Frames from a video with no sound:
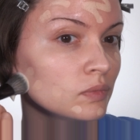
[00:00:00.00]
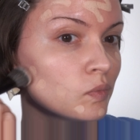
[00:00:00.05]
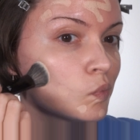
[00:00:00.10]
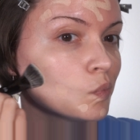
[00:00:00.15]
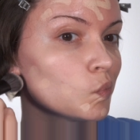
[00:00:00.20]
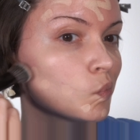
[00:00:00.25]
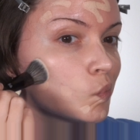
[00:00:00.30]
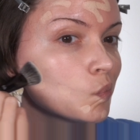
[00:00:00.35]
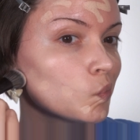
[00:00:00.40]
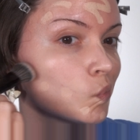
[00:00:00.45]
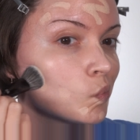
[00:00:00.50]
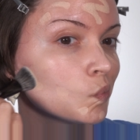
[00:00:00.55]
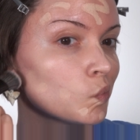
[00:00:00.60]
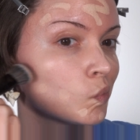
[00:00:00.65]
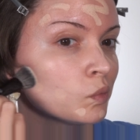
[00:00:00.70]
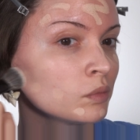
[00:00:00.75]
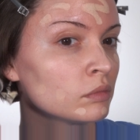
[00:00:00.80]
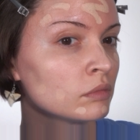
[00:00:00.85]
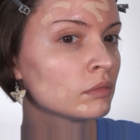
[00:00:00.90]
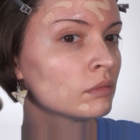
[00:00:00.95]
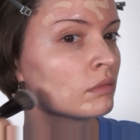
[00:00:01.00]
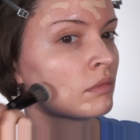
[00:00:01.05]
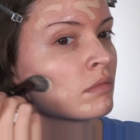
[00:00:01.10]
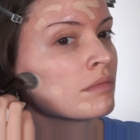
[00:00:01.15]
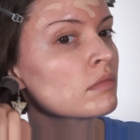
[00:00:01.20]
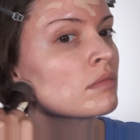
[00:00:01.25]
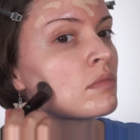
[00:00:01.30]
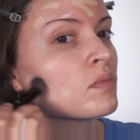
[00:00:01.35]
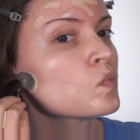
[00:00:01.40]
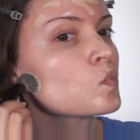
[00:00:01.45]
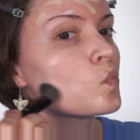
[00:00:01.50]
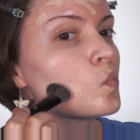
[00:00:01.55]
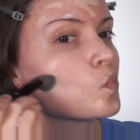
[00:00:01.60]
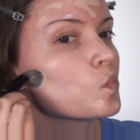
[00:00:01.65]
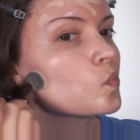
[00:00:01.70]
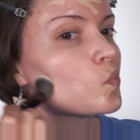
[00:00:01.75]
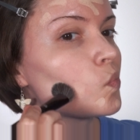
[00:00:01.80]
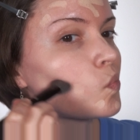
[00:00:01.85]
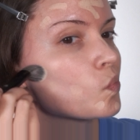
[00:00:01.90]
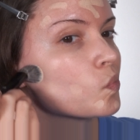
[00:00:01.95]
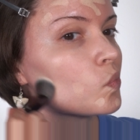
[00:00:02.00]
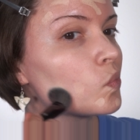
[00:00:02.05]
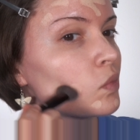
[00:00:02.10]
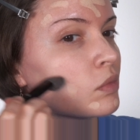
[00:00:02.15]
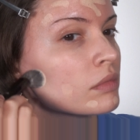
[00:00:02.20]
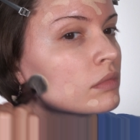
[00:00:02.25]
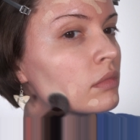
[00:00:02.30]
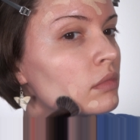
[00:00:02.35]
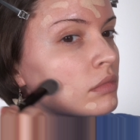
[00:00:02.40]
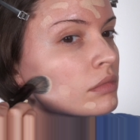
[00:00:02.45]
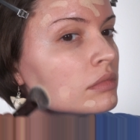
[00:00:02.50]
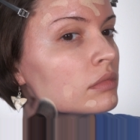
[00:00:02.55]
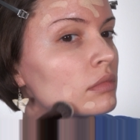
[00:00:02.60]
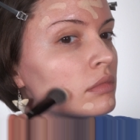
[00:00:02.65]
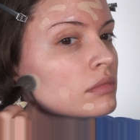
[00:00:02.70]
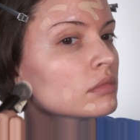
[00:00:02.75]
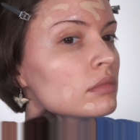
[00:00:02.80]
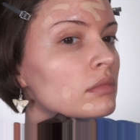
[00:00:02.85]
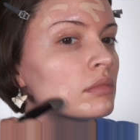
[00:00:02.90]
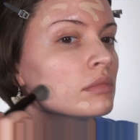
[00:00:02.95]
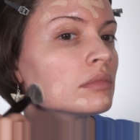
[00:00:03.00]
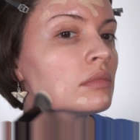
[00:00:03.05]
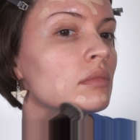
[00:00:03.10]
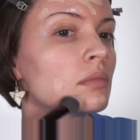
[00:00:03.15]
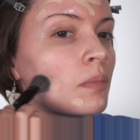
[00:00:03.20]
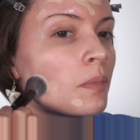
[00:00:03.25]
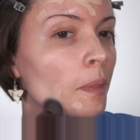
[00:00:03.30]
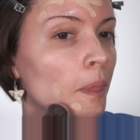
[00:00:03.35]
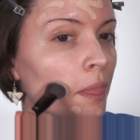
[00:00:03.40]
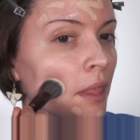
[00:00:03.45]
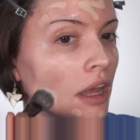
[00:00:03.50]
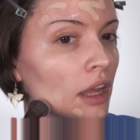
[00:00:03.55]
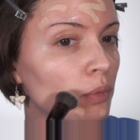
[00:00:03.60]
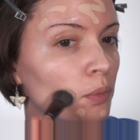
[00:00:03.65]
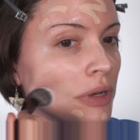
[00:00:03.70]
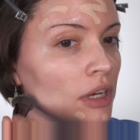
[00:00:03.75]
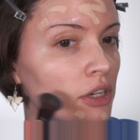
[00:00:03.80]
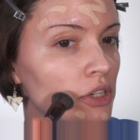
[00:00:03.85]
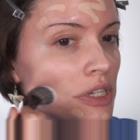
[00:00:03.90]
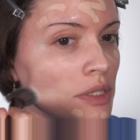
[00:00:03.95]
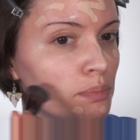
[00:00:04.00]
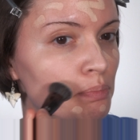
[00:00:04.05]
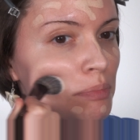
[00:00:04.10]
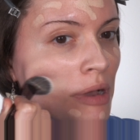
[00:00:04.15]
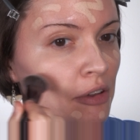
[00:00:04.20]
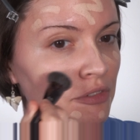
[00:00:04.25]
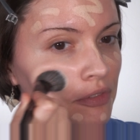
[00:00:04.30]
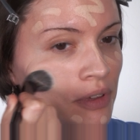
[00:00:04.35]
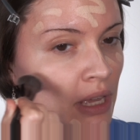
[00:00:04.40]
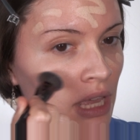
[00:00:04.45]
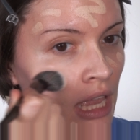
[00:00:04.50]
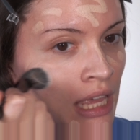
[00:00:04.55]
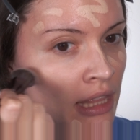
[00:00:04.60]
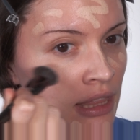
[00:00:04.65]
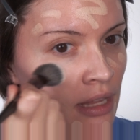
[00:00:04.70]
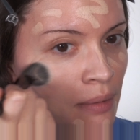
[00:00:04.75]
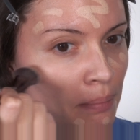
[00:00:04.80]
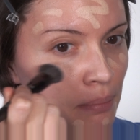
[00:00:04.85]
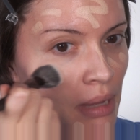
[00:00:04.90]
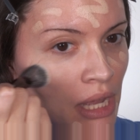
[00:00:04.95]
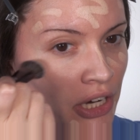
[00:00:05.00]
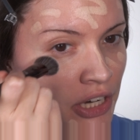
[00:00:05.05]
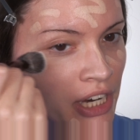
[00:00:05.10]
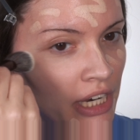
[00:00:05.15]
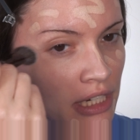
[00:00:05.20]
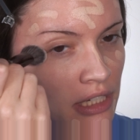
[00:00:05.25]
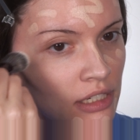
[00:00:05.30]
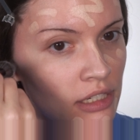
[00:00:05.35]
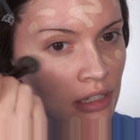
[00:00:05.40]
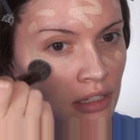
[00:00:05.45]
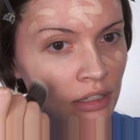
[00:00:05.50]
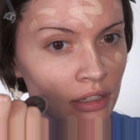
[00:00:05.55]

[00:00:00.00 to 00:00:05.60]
I'm going to really try to get this done quickly, and we are just buffing in the Merit